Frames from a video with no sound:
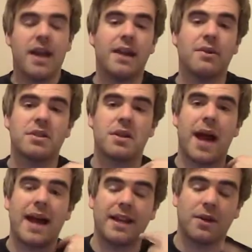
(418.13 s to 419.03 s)
They're also
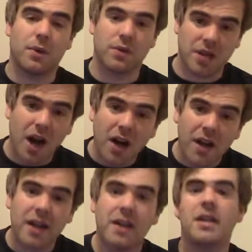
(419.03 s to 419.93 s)
adding
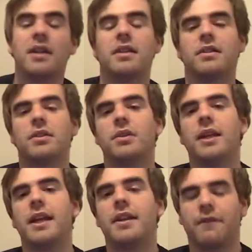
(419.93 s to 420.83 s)
Cortana to
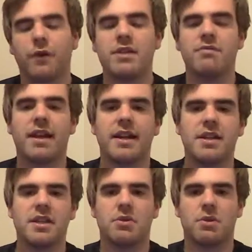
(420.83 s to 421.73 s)
the voice recognition to